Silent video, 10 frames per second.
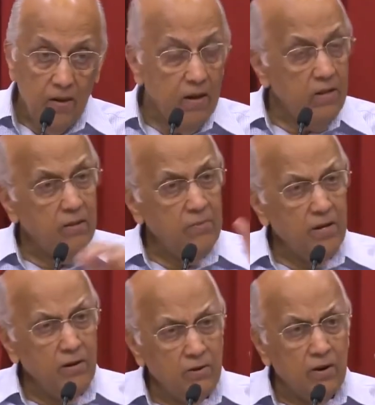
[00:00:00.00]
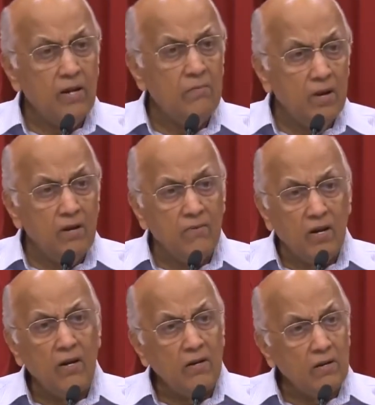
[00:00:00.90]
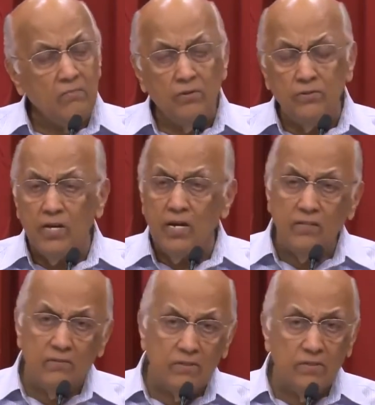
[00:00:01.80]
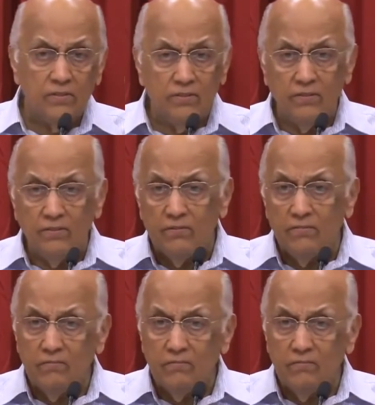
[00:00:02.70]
And there have been great men of God on both sides of this.